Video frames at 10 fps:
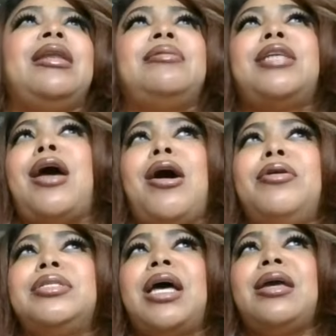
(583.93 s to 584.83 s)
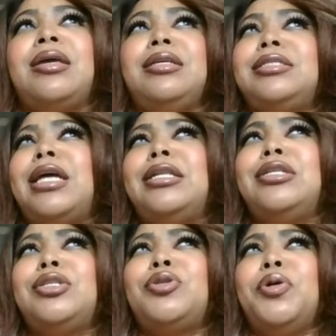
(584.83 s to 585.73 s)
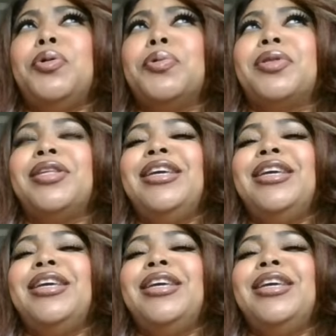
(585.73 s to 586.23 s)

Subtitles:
and I was like, he's telling the truth.